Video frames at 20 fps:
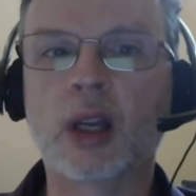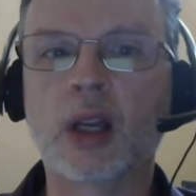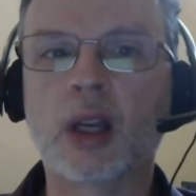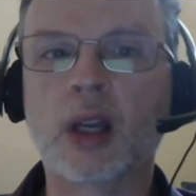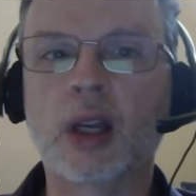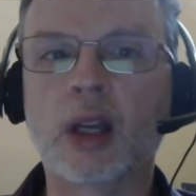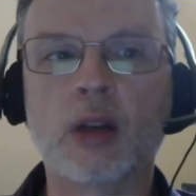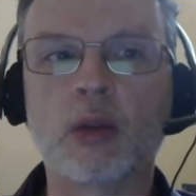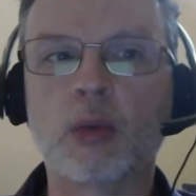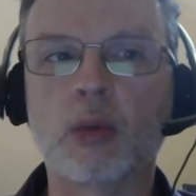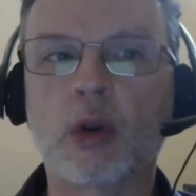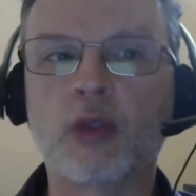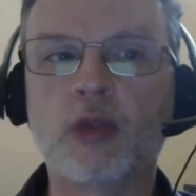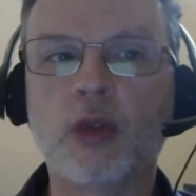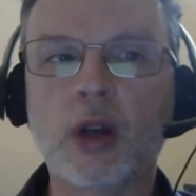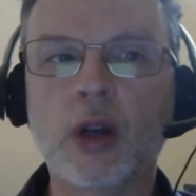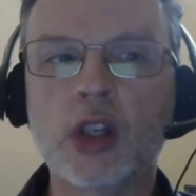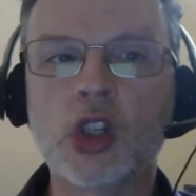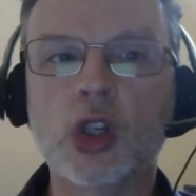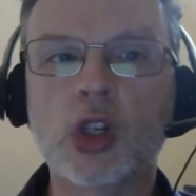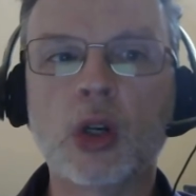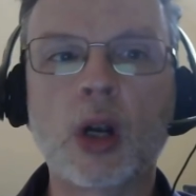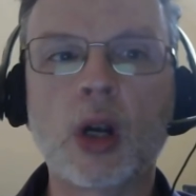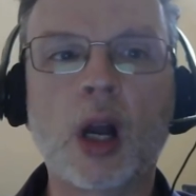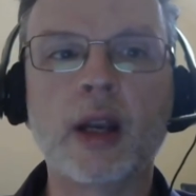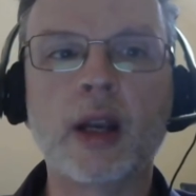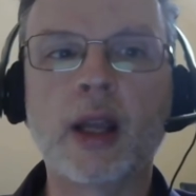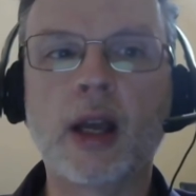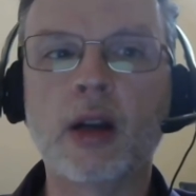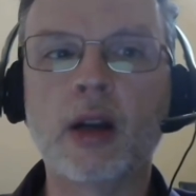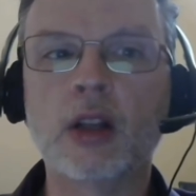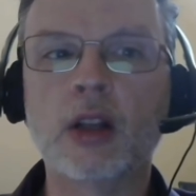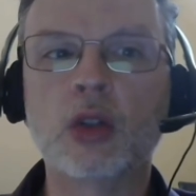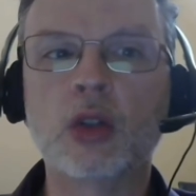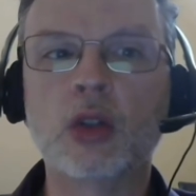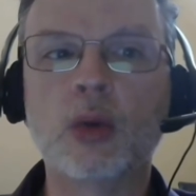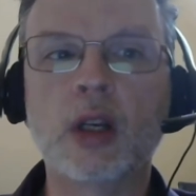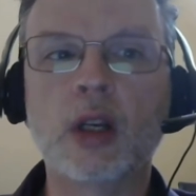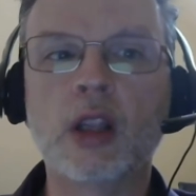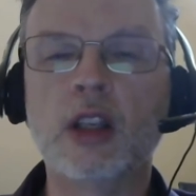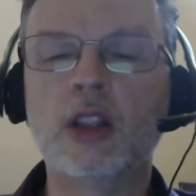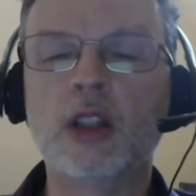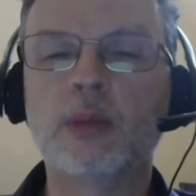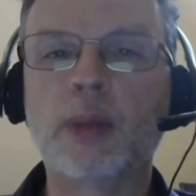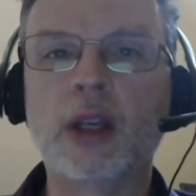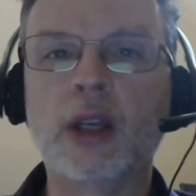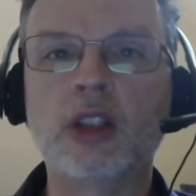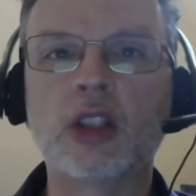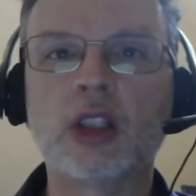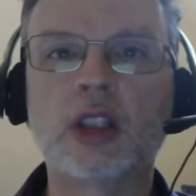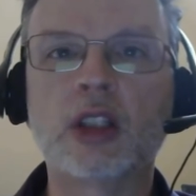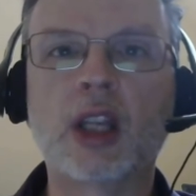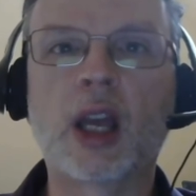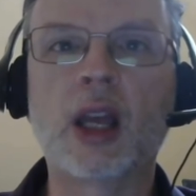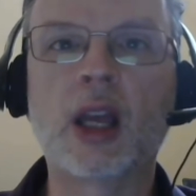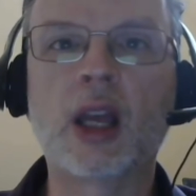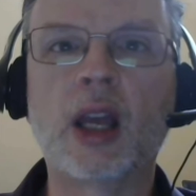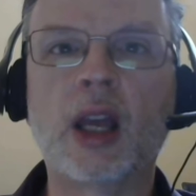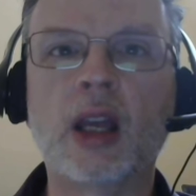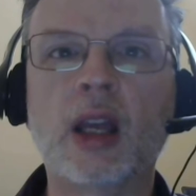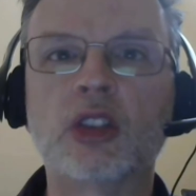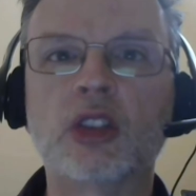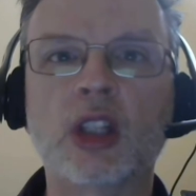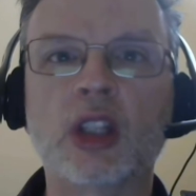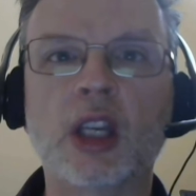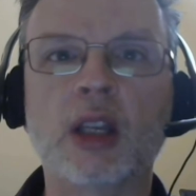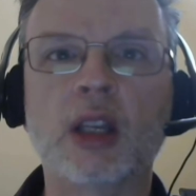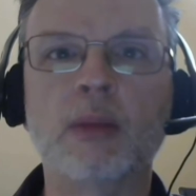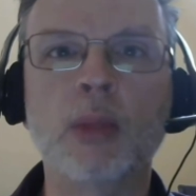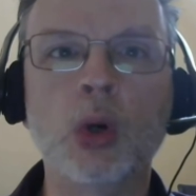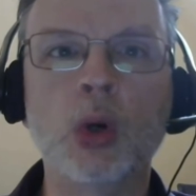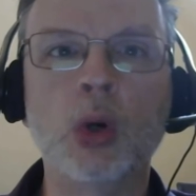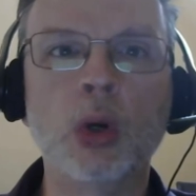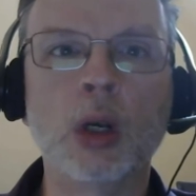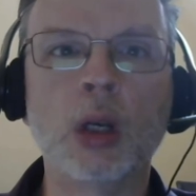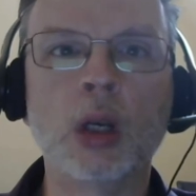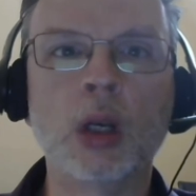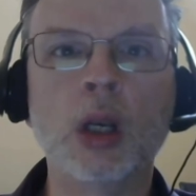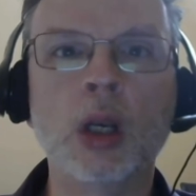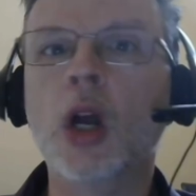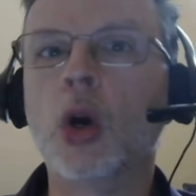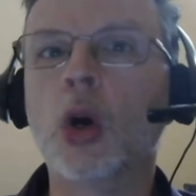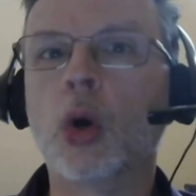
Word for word: to get a refresher on how to do any of these basic tasks in Moodle,